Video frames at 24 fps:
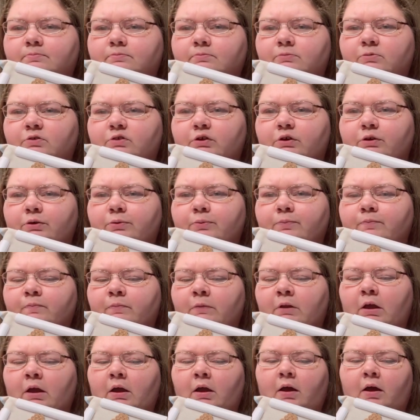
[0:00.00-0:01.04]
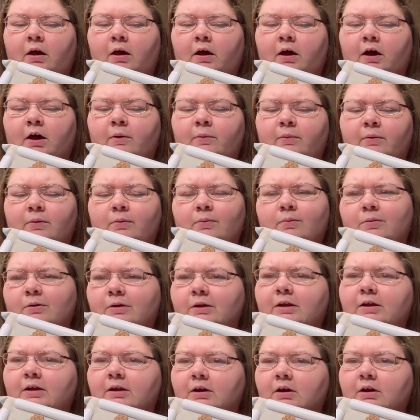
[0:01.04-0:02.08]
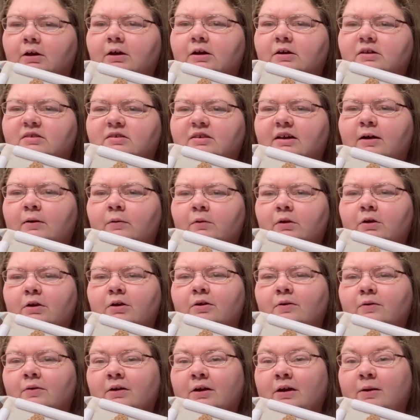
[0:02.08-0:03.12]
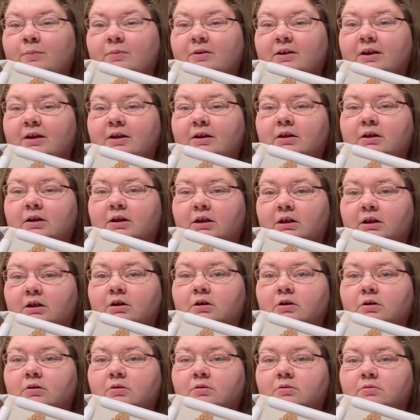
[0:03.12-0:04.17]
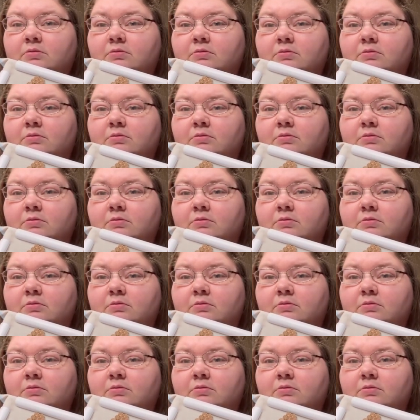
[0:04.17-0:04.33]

So I'll be really curious. I want to do an update in a year.